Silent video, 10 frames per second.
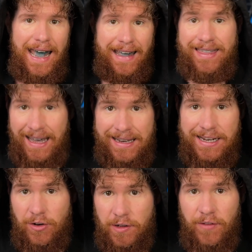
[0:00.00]
And then
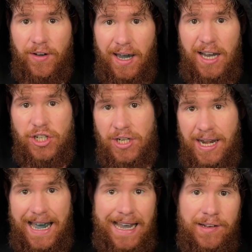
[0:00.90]

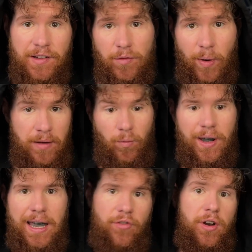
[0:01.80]
detoxification ends when we
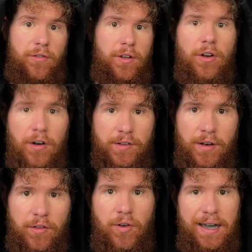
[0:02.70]
get rid of the
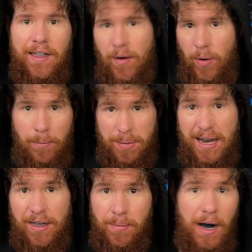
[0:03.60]
toxins, right? Either we
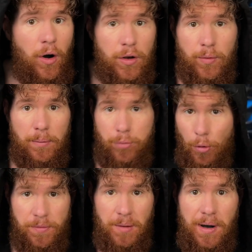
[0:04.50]
pee them out, we
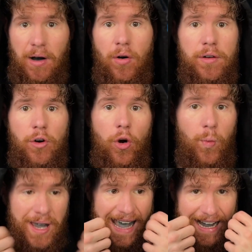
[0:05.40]
poop them out, or
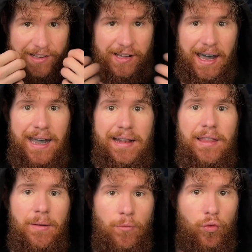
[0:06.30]
we exhale
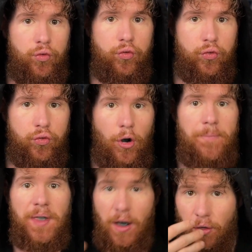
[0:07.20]
them
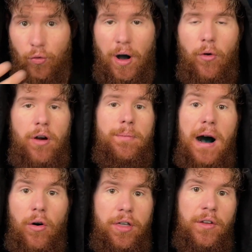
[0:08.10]
through our
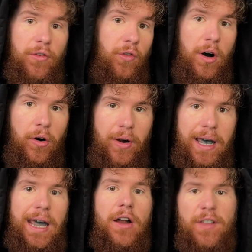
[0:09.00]
mouth and through our
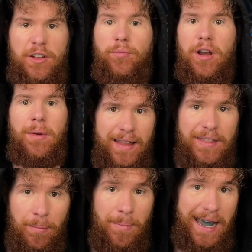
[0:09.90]
air. That's pretty much
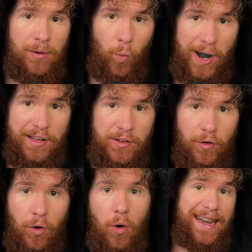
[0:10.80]
the main ways you
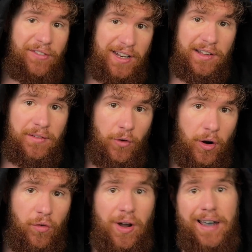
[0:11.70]
know. And if it doesn't
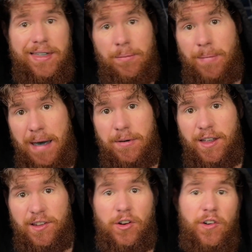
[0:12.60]
work right, then maybe
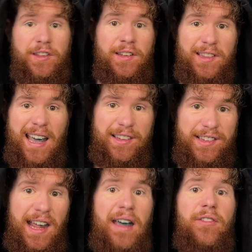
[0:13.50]
these toxins get
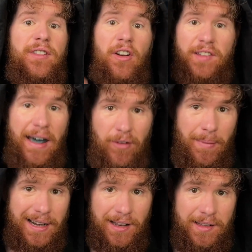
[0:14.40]
saved. There's heavy
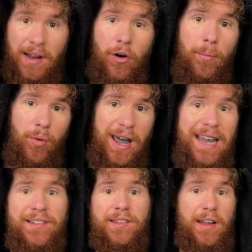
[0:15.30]
metals in our
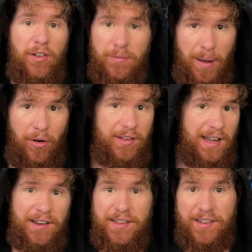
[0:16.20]
brains, there's
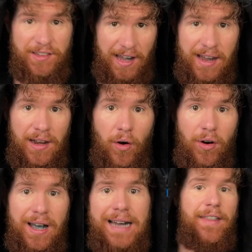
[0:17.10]
parasites that stay in our
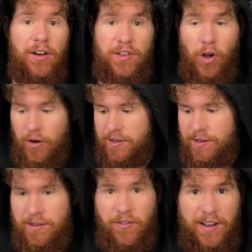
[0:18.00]
gut, there's
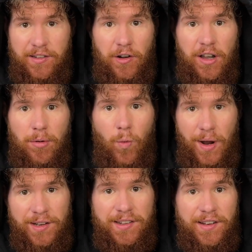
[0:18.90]
toxins, fat-soluble
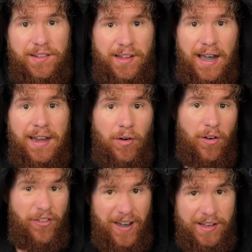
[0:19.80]
ones that stay in our
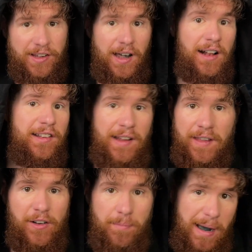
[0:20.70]
fat cells, and
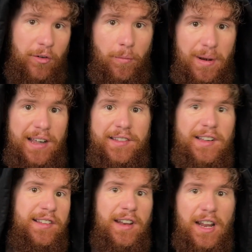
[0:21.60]
there's microplastics that are